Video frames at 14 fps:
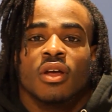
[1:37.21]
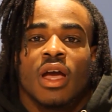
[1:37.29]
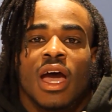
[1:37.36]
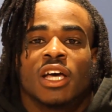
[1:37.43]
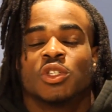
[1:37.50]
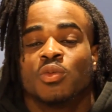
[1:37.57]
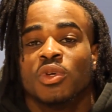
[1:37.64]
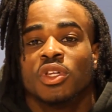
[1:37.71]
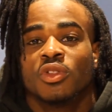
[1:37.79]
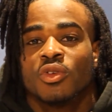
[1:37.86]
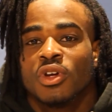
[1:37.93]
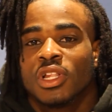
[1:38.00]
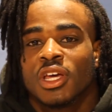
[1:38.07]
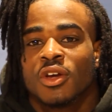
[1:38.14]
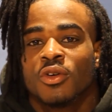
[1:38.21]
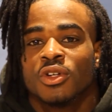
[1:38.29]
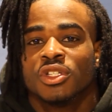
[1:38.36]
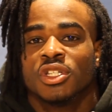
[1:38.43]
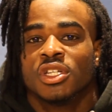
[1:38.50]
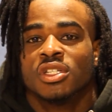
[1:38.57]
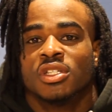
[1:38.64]
I speak three
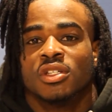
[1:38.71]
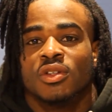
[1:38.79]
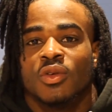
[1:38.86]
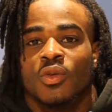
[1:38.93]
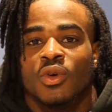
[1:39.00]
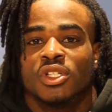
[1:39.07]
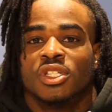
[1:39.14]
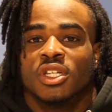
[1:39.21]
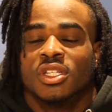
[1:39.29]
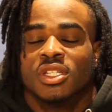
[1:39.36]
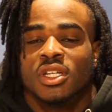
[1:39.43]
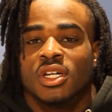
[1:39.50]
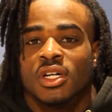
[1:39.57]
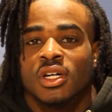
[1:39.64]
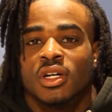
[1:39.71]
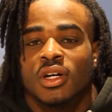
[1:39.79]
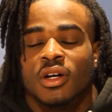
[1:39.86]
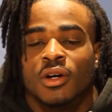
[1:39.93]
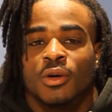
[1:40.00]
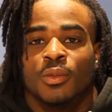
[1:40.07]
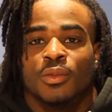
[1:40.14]
languages, which is uh,
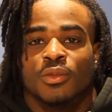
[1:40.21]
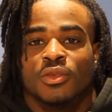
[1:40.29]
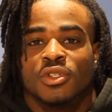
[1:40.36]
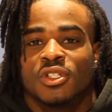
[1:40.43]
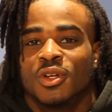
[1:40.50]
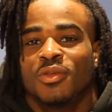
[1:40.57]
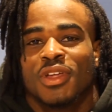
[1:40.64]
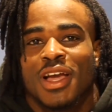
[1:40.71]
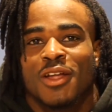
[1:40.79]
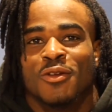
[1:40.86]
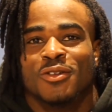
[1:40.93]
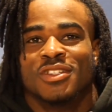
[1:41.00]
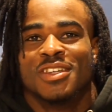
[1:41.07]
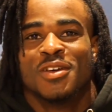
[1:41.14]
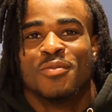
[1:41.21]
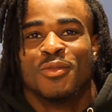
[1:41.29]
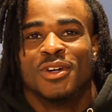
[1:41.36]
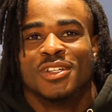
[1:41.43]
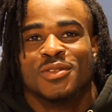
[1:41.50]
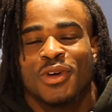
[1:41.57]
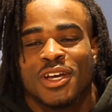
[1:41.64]
um, something I don't say
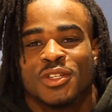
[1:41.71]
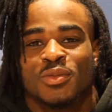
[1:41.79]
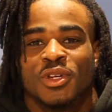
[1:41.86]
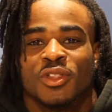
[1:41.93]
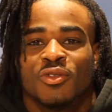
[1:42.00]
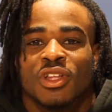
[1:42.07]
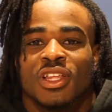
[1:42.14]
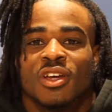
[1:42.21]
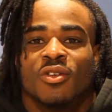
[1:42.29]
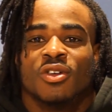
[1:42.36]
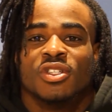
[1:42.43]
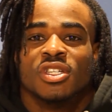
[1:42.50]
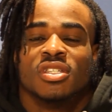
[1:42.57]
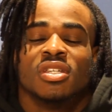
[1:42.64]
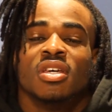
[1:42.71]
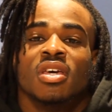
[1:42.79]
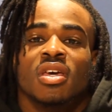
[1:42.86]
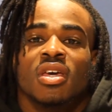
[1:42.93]
much, but I speak three languages.